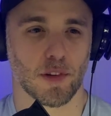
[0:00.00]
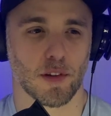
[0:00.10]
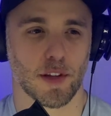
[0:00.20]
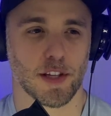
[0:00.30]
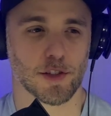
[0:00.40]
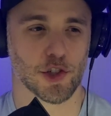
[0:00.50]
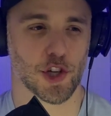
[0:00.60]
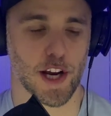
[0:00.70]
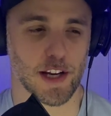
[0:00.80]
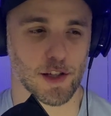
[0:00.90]
can
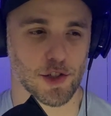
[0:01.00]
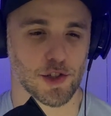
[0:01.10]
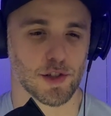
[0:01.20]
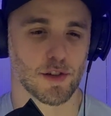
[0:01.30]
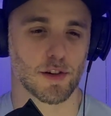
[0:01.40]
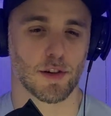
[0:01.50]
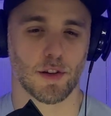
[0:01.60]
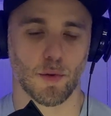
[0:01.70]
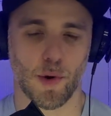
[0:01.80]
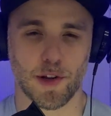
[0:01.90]
change
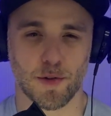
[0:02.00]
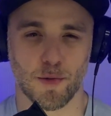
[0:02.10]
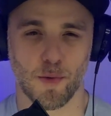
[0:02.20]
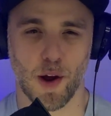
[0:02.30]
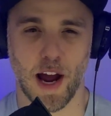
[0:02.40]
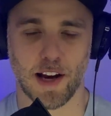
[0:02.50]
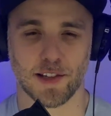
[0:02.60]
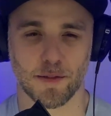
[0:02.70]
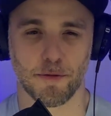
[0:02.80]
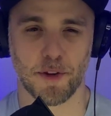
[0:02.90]
the way you act
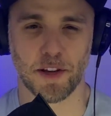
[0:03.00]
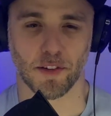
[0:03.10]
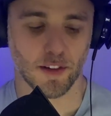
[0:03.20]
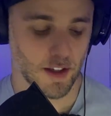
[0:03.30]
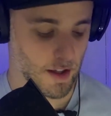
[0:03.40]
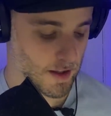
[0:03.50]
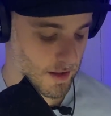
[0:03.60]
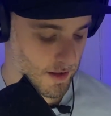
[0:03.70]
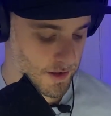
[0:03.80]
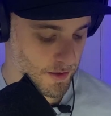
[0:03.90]
and feel.
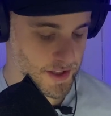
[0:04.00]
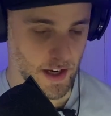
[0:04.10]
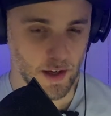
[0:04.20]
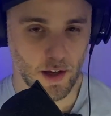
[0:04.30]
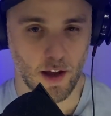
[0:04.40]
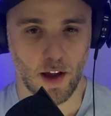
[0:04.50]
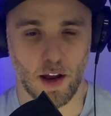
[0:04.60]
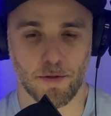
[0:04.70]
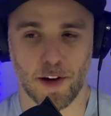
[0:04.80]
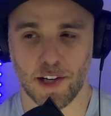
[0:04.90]
So it's like,
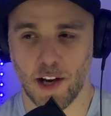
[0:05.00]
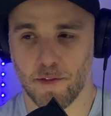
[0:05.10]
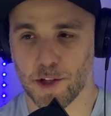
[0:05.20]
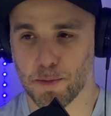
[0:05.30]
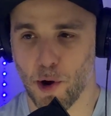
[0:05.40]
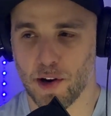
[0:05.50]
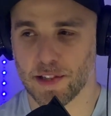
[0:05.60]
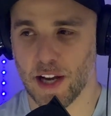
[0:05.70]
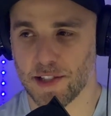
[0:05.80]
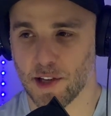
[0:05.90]
if I didn't have this
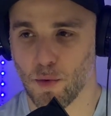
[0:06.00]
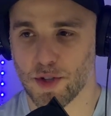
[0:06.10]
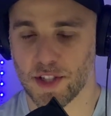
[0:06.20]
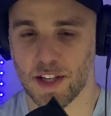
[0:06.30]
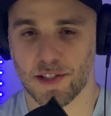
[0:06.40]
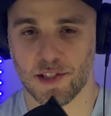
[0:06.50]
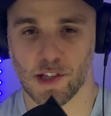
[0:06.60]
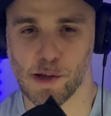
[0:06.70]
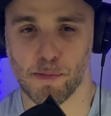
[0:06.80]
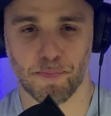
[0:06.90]
podcast and I wasn't getting
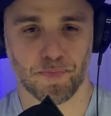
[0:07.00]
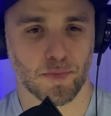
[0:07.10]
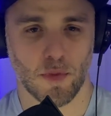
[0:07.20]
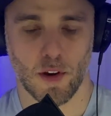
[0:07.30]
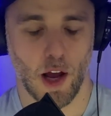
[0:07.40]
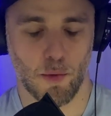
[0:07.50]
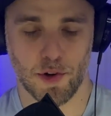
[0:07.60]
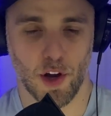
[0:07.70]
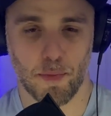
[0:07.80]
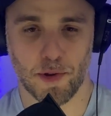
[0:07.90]
sleep, I would
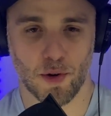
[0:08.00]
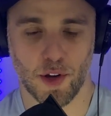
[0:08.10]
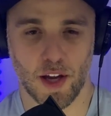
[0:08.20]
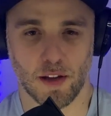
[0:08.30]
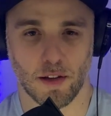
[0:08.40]
not be okay.